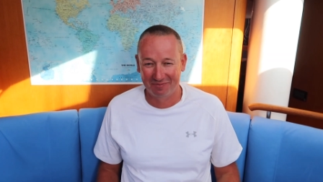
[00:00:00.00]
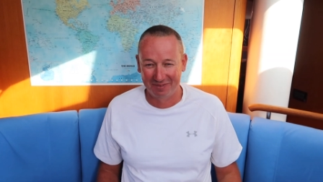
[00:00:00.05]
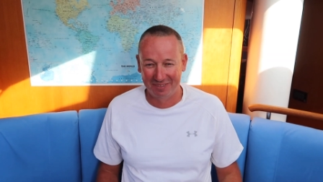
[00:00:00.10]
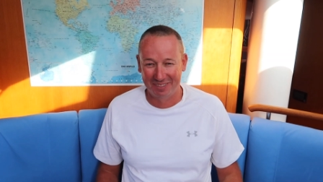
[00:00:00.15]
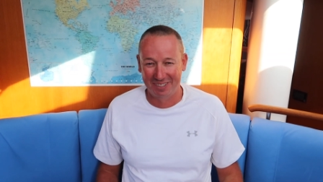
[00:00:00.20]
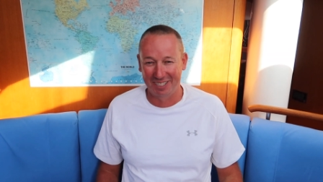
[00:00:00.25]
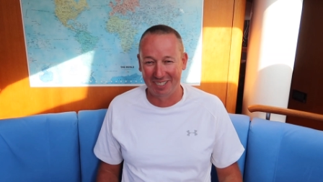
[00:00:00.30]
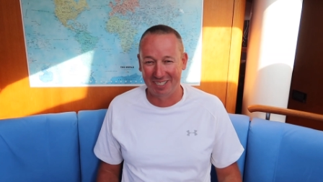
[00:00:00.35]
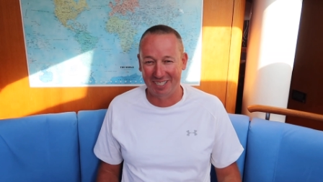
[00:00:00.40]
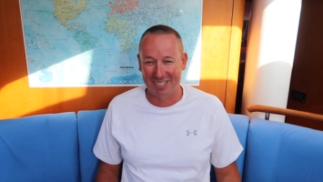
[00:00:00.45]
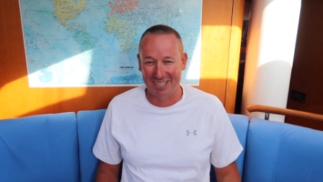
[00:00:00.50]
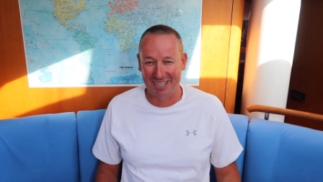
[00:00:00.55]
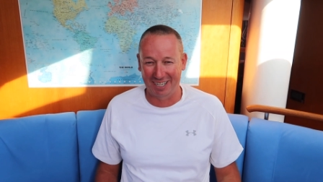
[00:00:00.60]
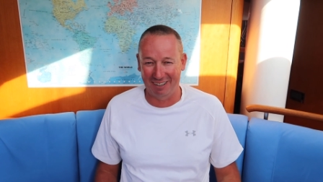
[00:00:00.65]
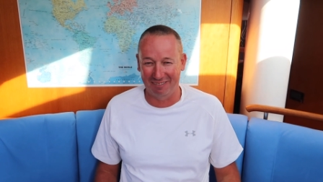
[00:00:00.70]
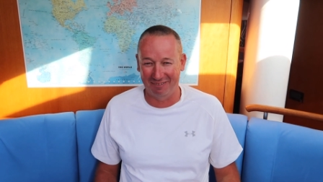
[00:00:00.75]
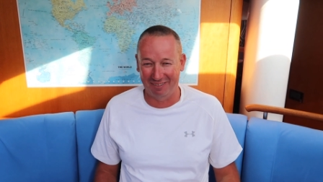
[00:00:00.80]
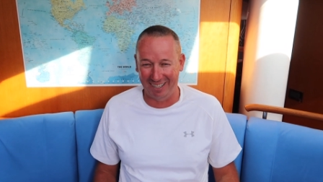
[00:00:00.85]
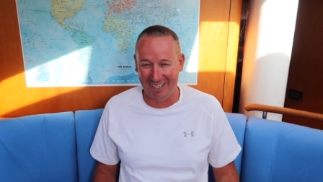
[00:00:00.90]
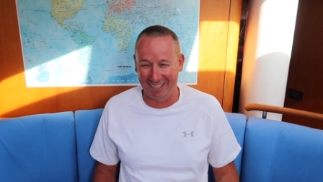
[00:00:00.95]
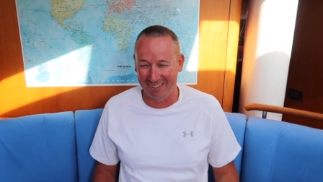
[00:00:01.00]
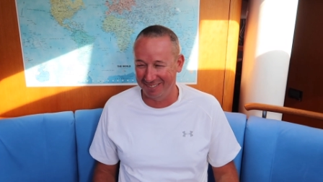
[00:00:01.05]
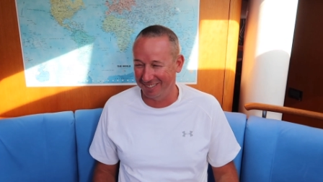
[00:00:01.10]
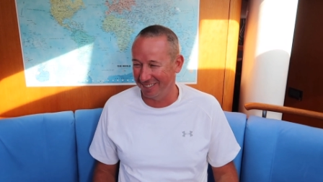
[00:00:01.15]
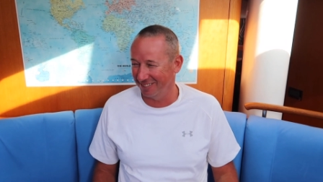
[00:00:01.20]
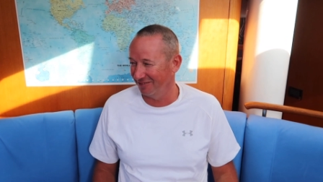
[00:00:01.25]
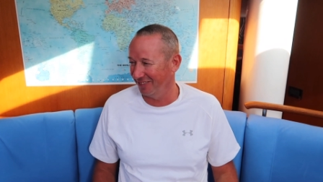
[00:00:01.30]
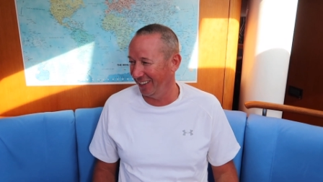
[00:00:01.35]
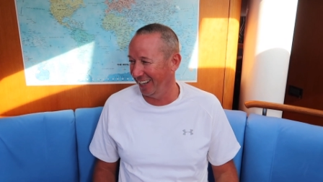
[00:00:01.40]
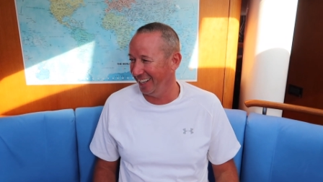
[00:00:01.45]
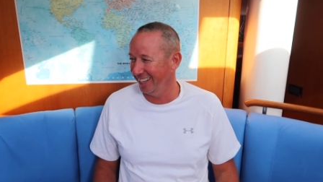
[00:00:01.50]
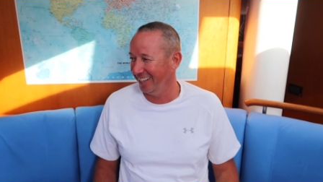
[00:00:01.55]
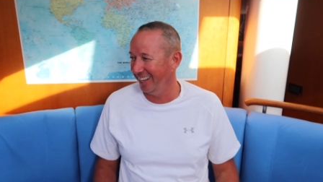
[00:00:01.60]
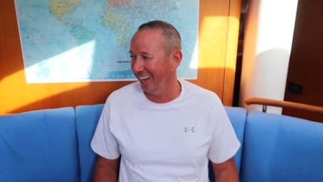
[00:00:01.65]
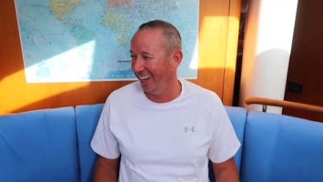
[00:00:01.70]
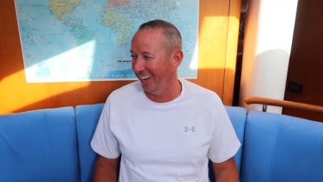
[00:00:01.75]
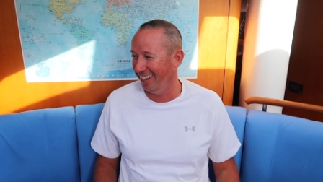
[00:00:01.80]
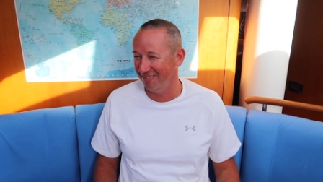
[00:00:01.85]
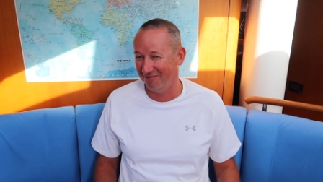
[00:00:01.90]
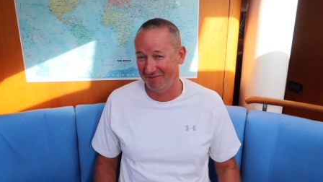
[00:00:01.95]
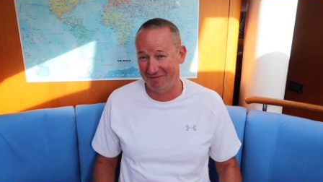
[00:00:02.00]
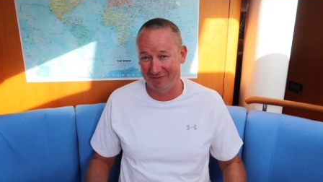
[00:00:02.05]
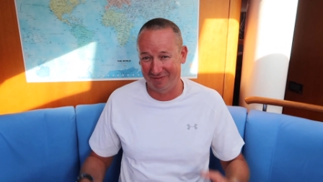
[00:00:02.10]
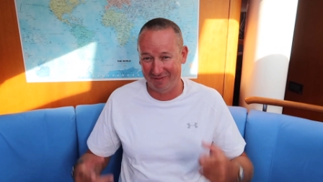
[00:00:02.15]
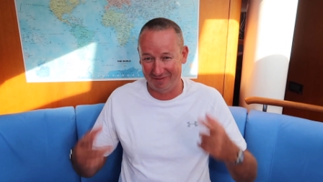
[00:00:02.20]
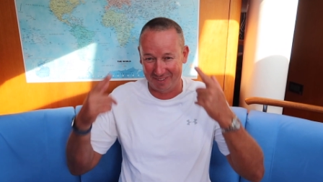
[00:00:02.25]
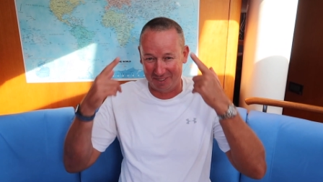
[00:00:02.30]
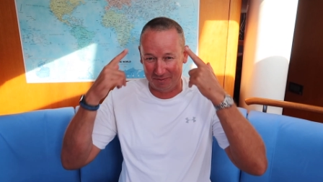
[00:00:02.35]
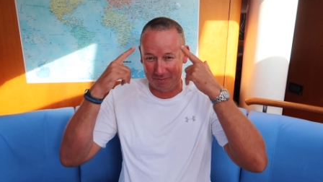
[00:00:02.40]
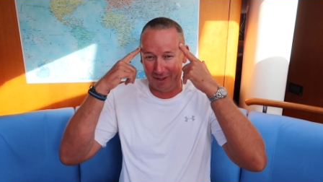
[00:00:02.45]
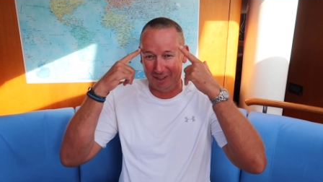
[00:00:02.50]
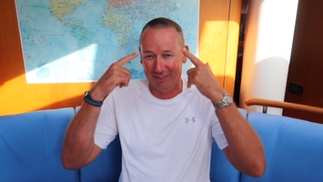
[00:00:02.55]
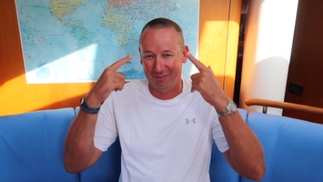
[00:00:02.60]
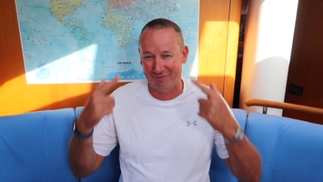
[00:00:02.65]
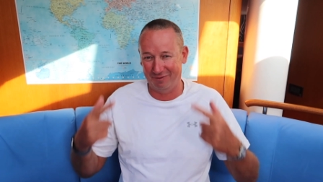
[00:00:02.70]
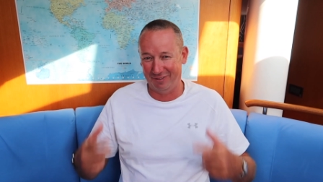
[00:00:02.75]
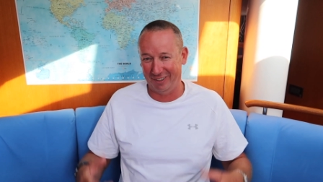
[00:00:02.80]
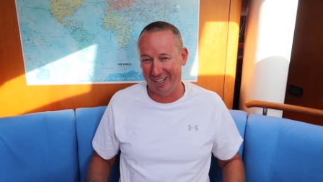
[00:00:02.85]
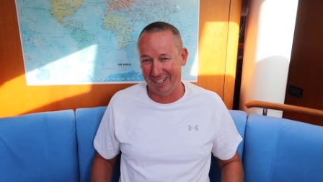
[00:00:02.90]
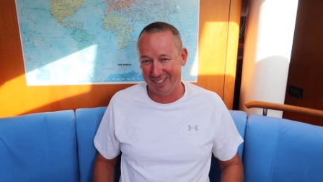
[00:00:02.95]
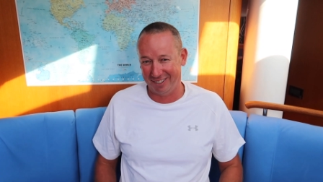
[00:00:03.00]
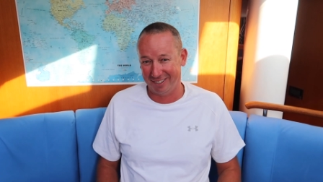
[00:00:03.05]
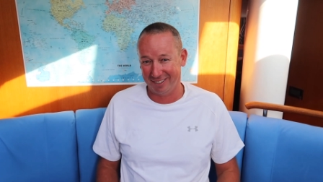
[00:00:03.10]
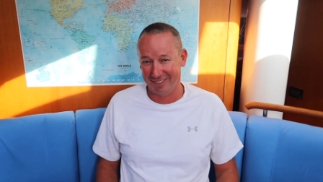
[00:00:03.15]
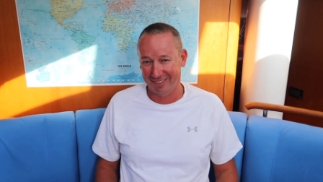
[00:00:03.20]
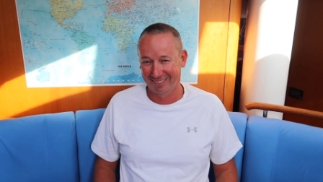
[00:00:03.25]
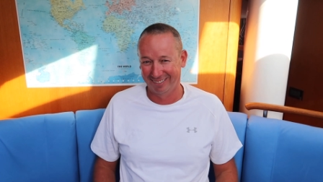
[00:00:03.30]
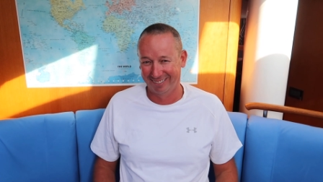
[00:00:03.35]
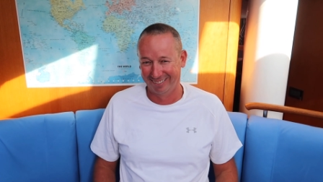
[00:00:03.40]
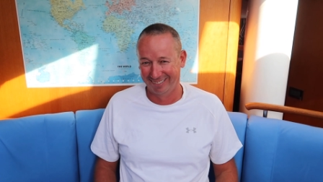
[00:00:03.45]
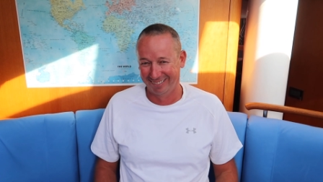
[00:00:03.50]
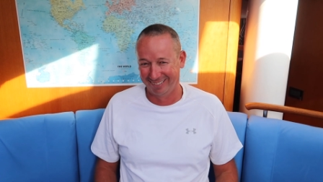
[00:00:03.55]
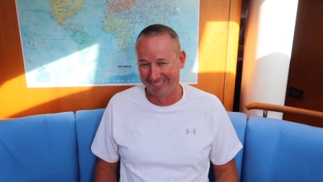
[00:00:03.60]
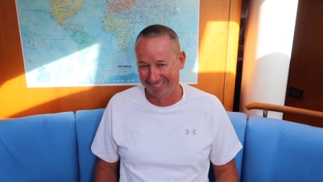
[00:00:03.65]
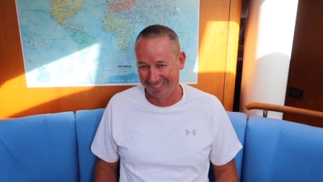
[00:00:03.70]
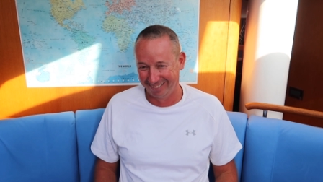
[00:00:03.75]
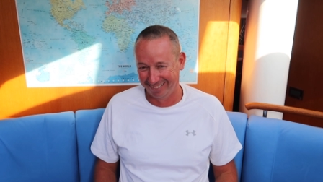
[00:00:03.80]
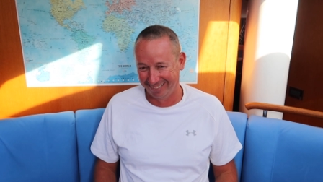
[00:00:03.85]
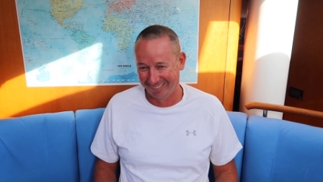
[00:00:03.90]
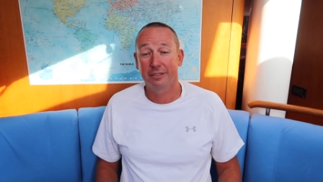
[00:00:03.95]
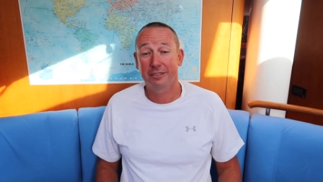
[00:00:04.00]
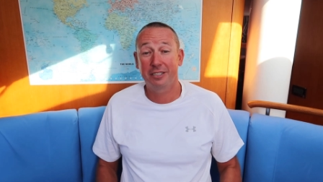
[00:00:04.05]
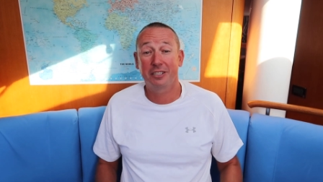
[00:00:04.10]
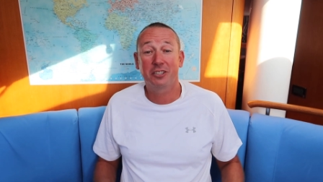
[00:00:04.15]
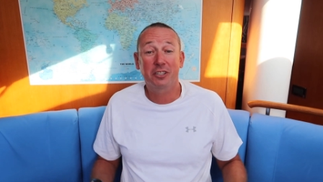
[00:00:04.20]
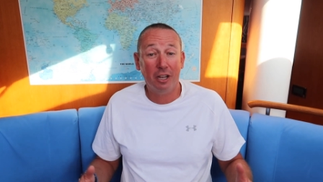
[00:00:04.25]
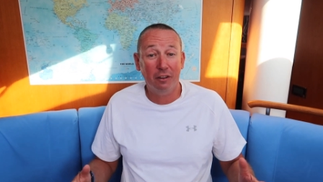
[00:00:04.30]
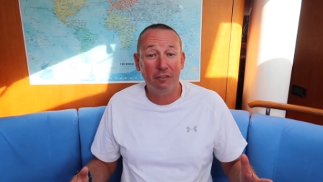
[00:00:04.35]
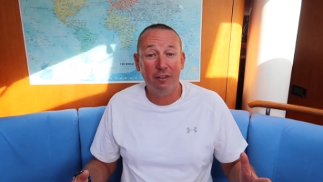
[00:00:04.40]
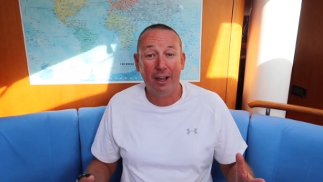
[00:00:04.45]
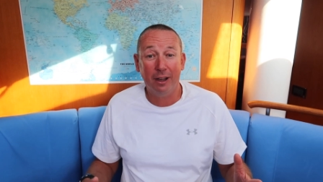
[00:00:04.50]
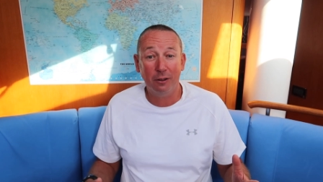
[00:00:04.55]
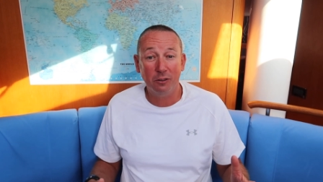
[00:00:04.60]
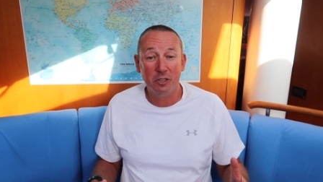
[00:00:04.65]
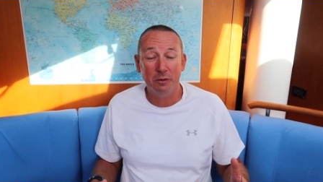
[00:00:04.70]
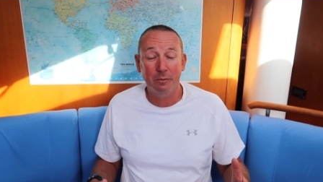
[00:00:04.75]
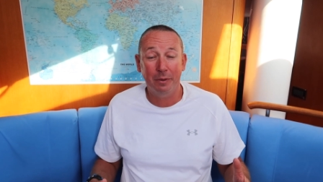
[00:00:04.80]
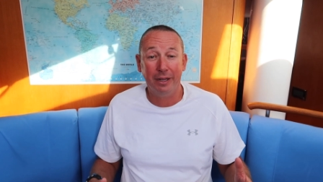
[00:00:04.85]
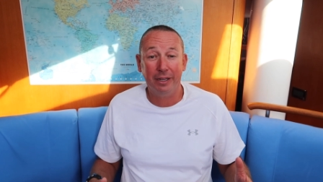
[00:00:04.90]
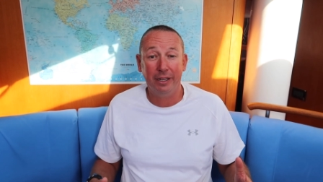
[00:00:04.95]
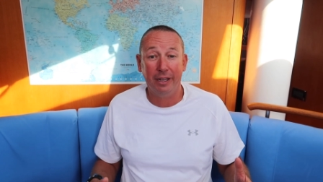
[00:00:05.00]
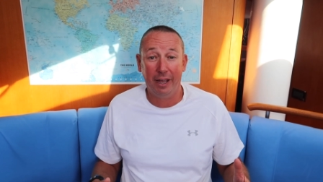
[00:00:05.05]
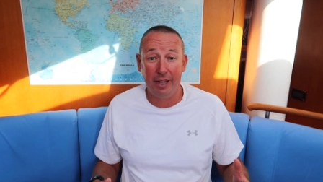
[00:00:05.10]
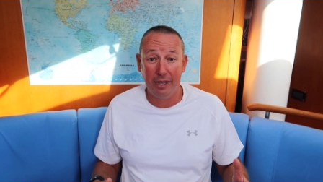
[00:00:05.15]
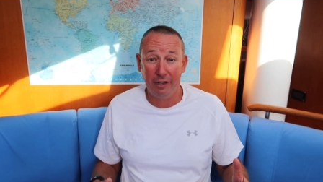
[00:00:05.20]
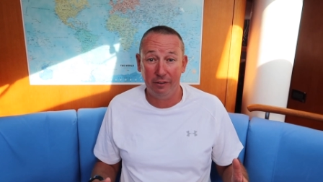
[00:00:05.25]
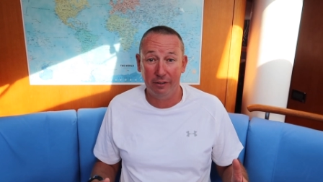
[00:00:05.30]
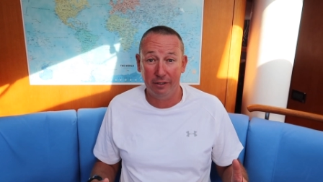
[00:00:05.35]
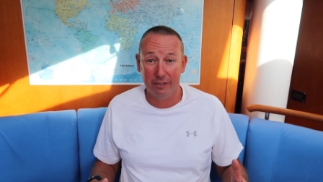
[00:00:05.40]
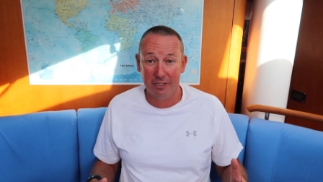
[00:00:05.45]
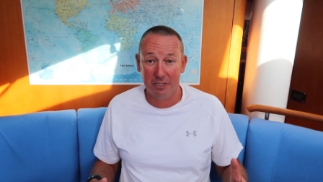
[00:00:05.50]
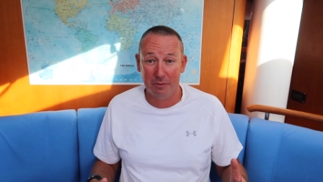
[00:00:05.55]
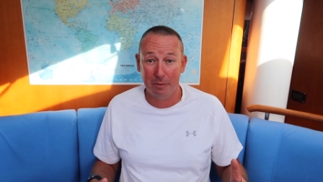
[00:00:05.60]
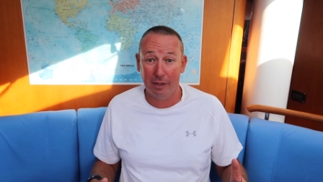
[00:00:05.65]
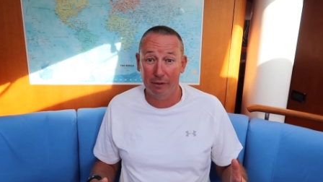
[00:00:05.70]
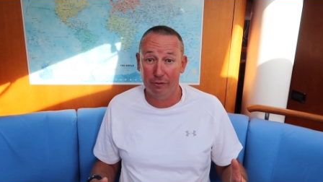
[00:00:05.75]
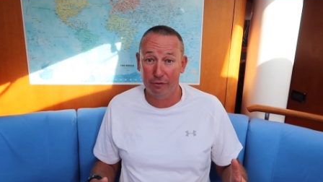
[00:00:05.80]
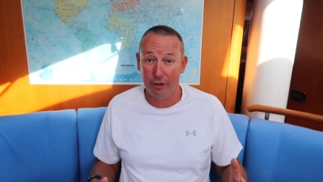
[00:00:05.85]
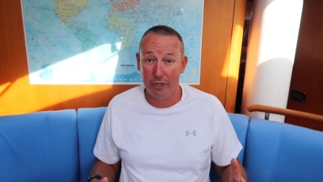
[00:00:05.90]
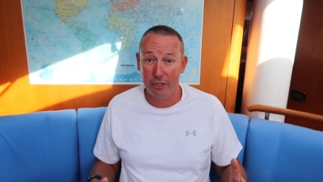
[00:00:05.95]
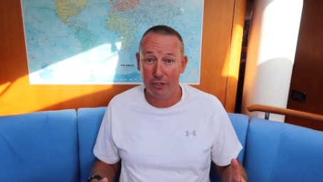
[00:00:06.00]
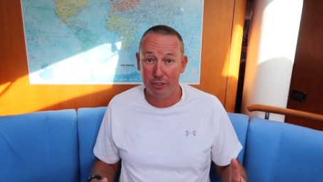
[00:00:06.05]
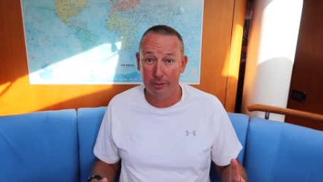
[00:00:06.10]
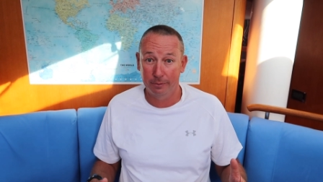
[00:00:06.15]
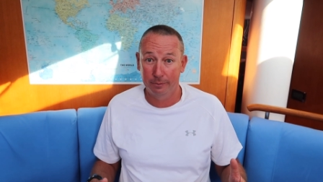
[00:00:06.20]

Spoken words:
Discover how to make your head smell fresh. Discover how to make your head smell fresh.